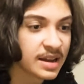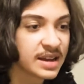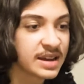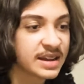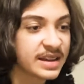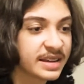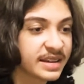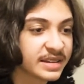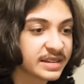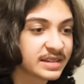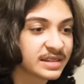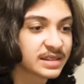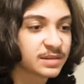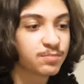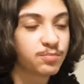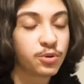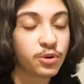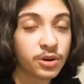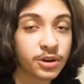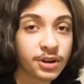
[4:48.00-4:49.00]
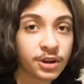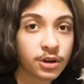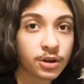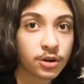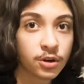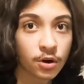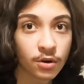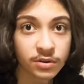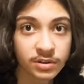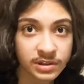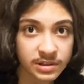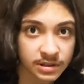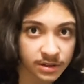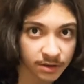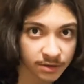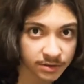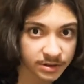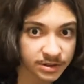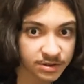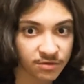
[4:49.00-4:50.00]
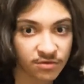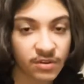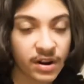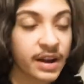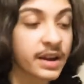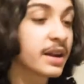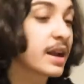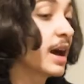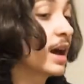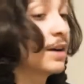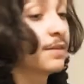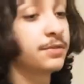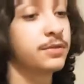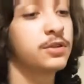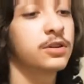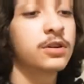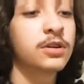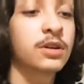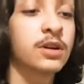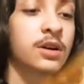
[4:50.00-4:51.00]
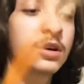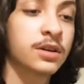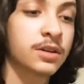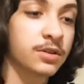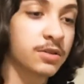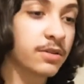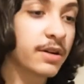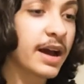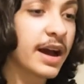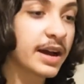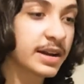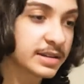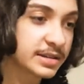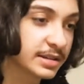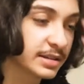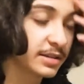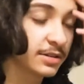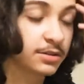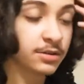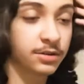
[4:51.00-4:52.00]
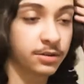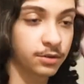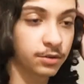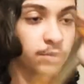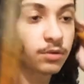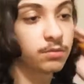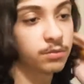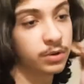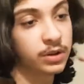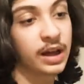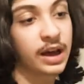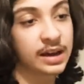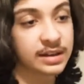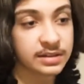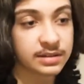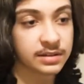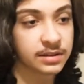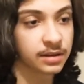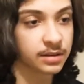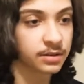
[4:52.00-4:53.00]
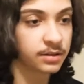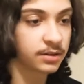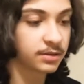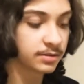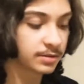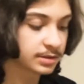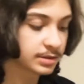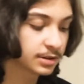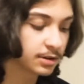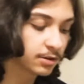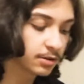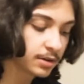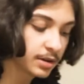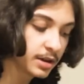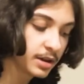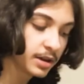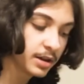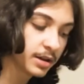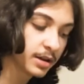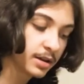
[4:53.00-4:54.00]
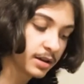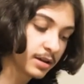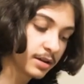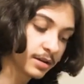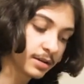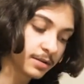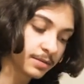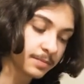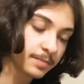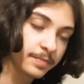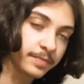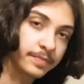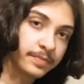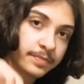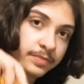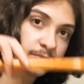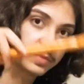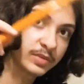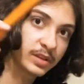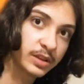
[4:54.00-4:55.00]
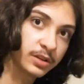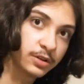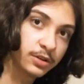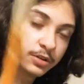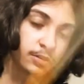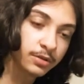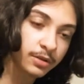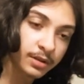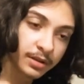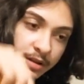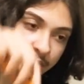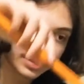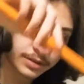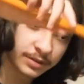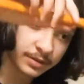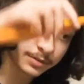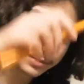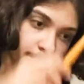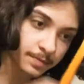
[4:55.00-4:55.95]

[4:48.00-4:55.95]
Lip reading: is putting ghost notes right after your normal accented notes. So you're doing this.